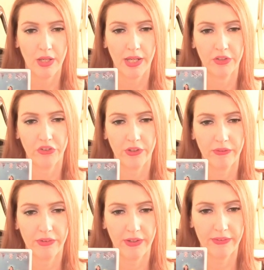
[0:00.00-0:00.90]
and you just have
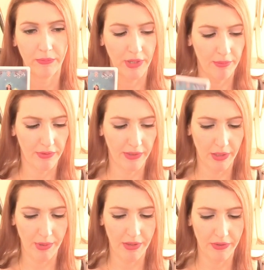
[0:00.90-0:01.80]
to take some time to think
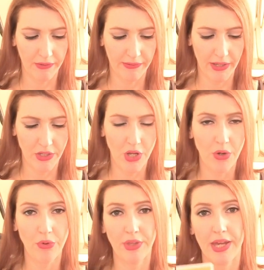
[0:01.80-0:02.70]
about this, and
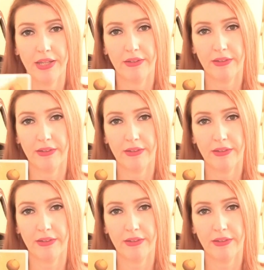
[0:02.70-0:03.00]
know that